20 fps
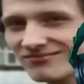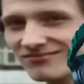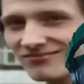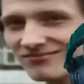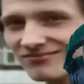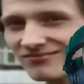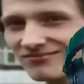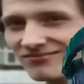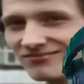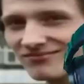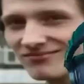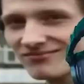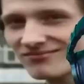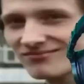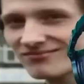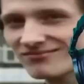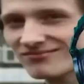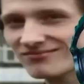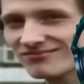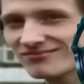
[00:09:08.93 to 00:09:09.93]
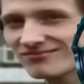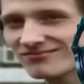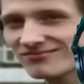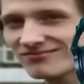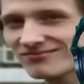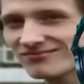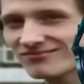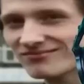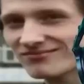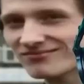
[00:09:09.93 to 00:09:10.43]

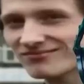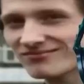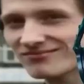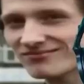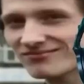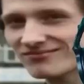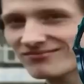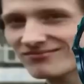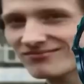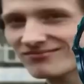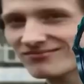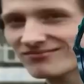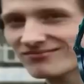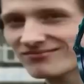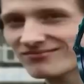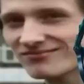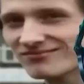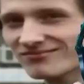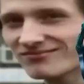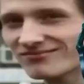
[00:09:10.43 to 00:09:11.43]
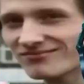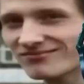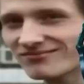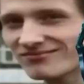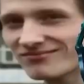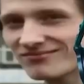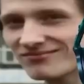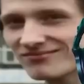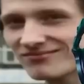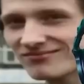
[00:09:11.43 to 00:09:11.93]

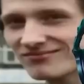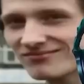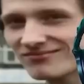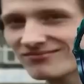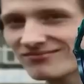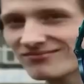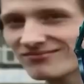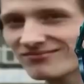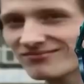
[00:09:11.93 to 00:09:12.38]
(not speaking)